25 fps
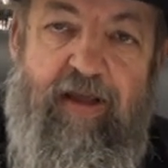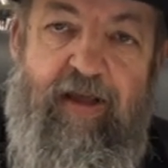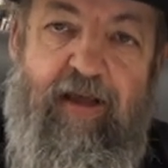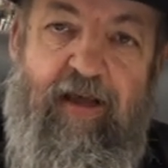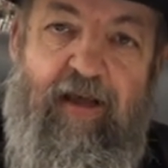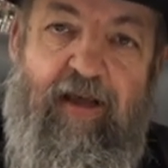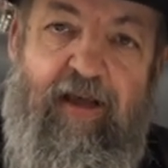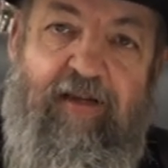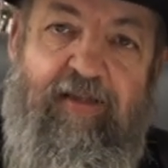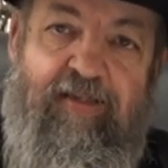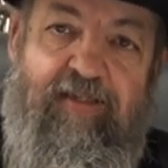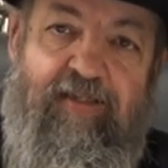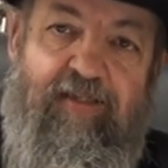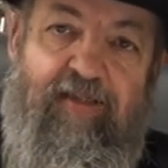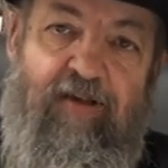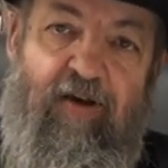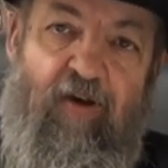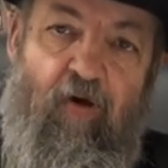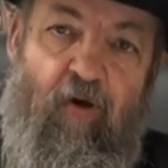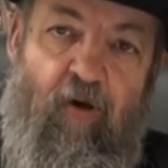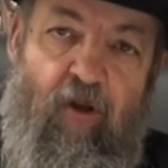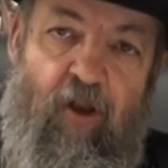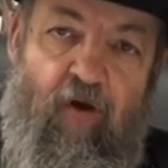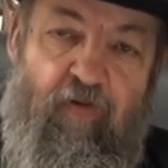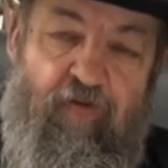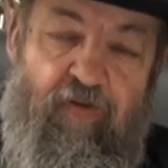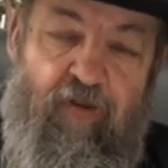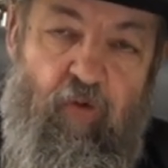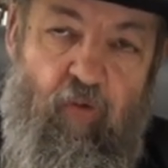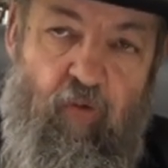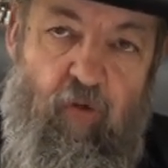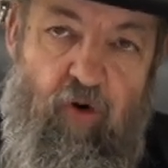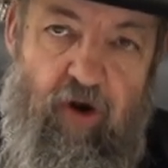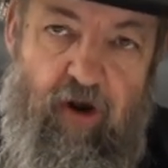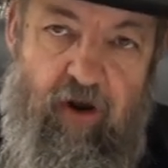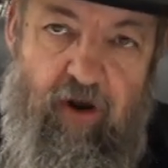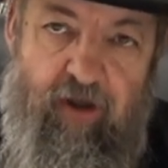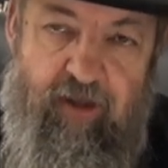it's all over the
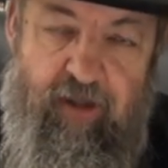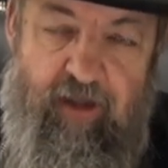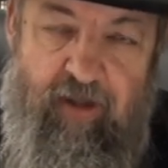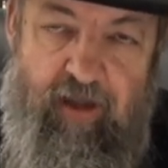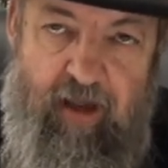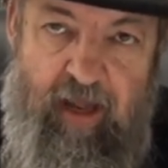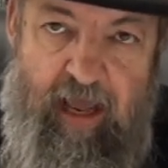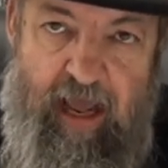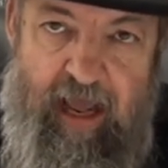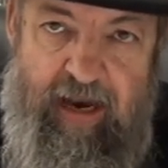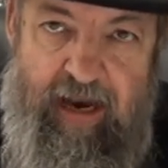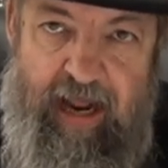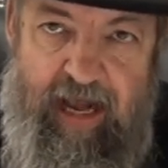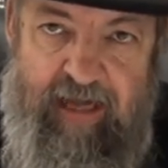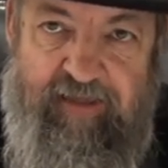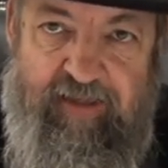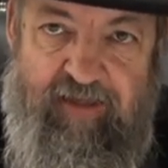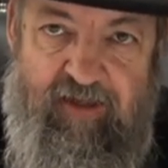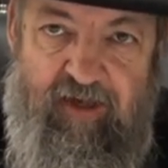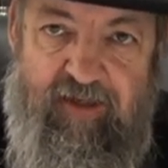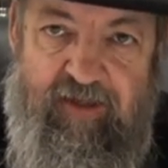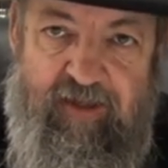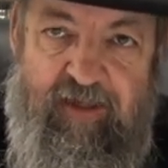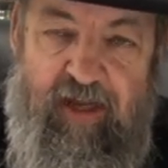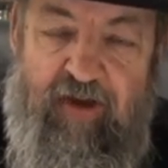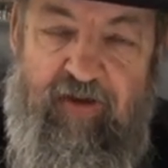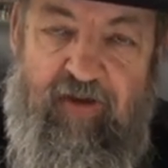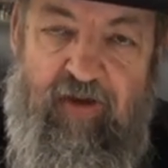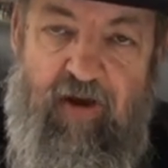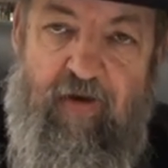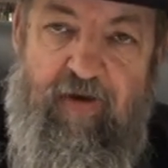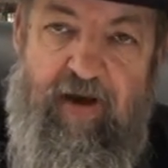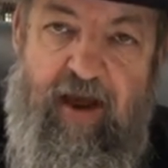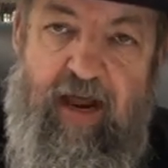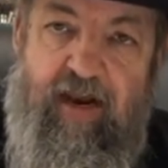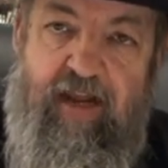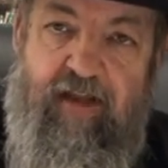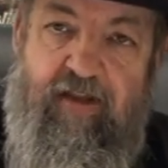world, and that's just on
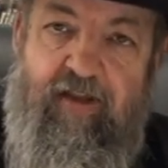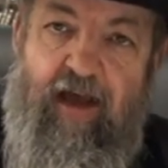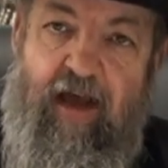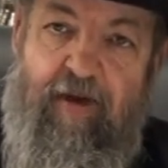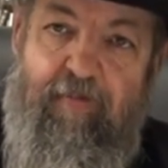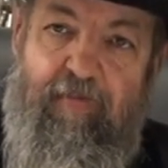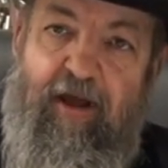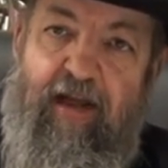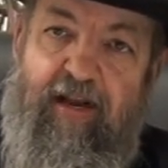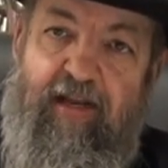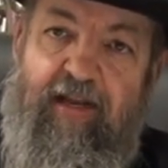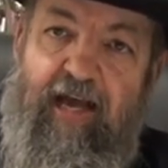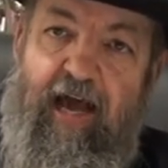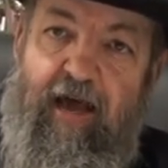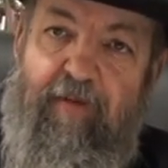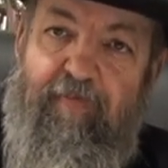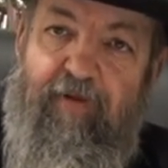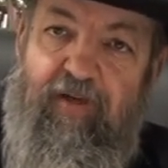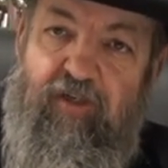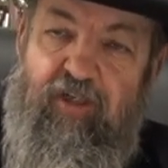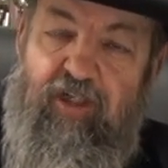TorahAnytime.com.